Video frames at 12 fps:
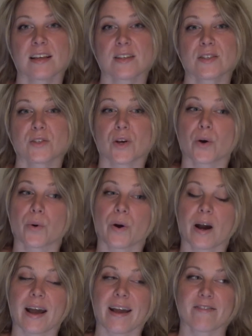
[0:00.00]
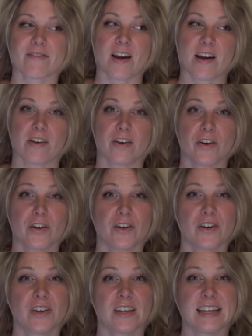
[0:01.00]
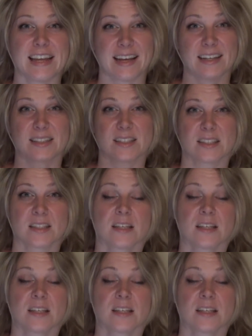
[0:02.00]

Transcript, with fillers: So I have not heard yet